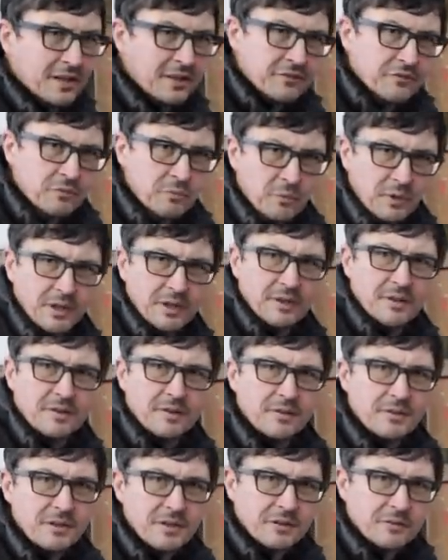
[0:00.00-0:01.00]
that's
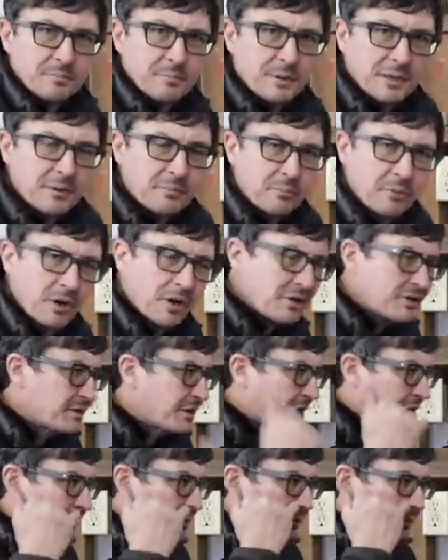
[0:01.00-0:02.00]
what these big
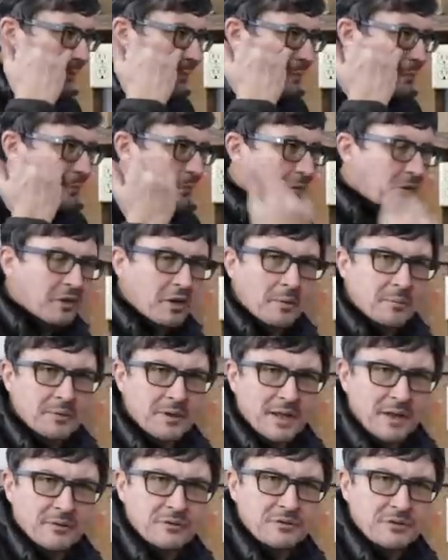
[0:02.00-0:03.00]
projects come
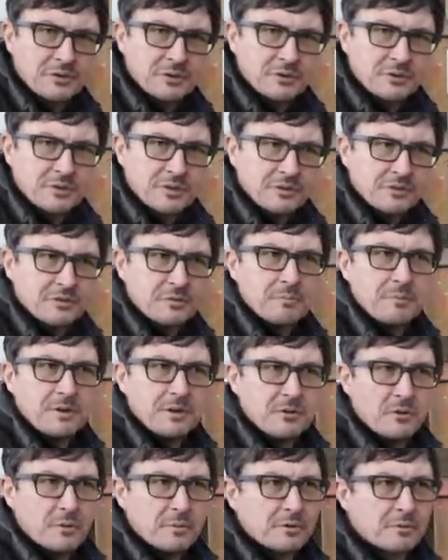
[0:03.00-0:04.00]
down to, these
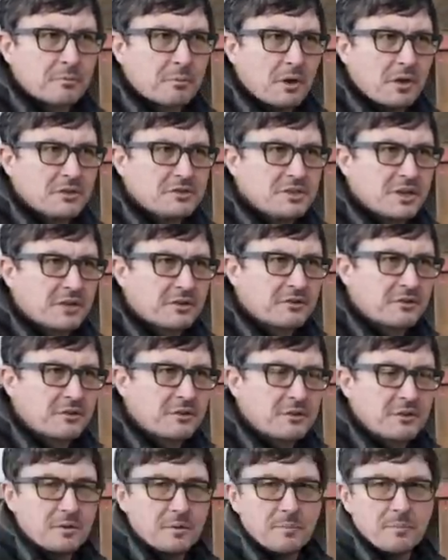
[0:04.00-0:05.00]
enormous projects,
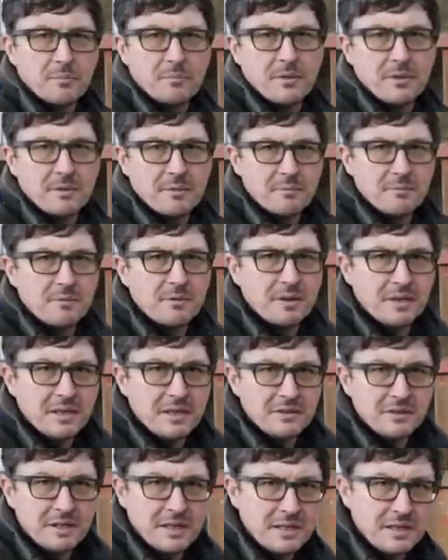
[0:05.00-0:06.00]
you know, the
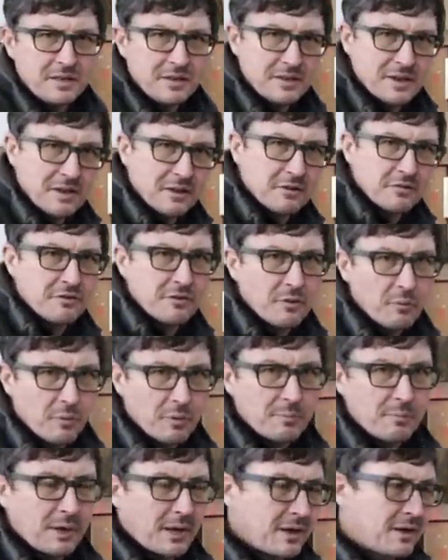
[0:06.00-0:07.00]
eating the elephant
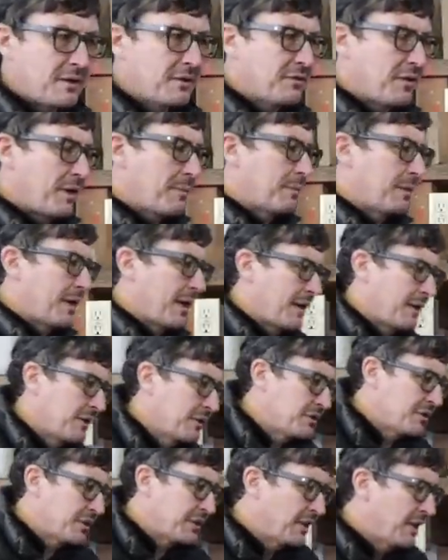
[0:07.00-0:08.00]
one bite at a time
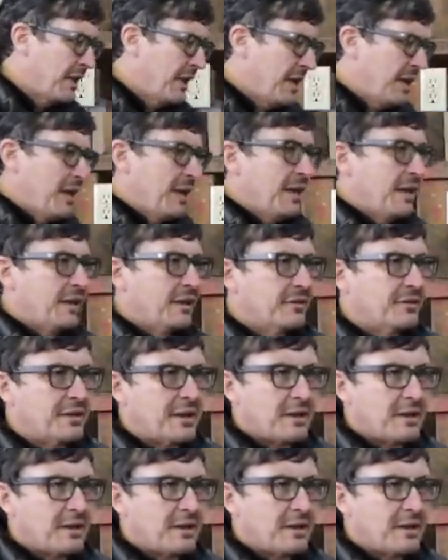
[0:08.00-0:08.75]
analogy, is